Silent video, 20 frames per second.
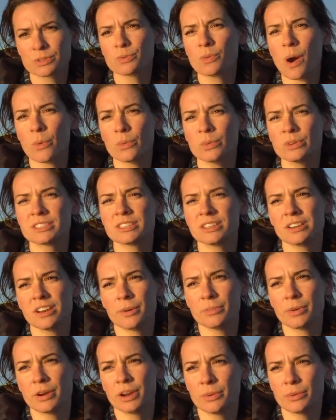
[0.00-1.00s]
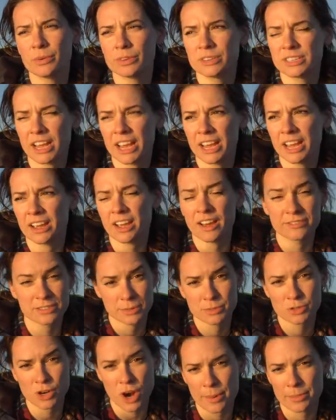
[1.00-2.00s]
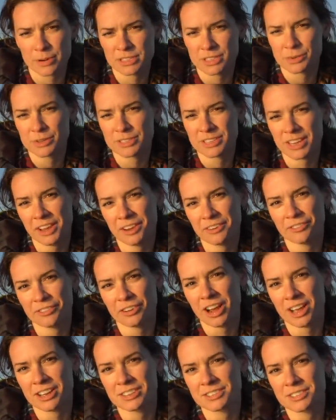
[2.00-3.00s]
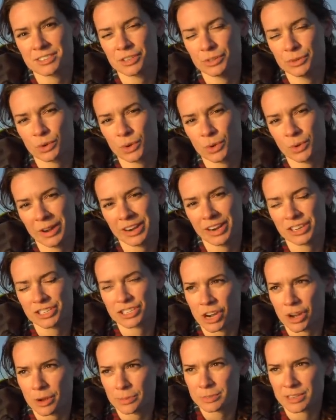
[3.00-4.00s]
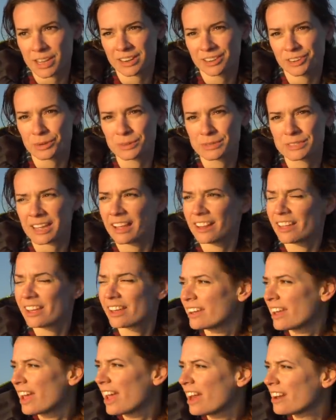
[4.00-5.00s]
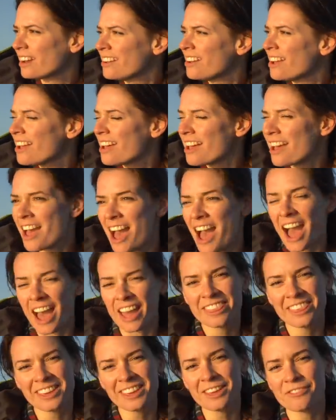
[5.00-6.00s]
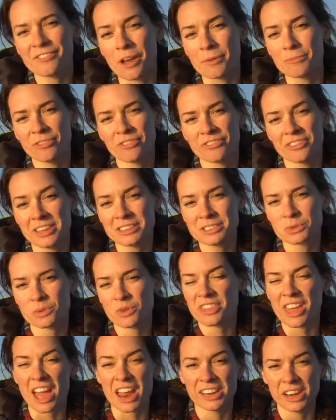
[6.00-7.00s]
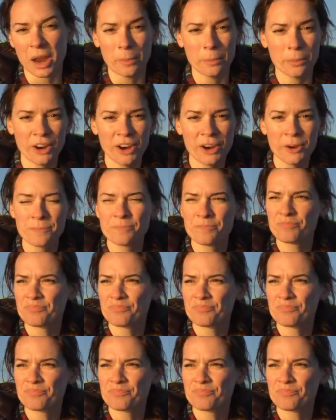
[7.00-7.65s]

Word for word: what was the number it would take of subscribers it would take for us to quit our jobs and go sailing. And I think if I'm faced with that number,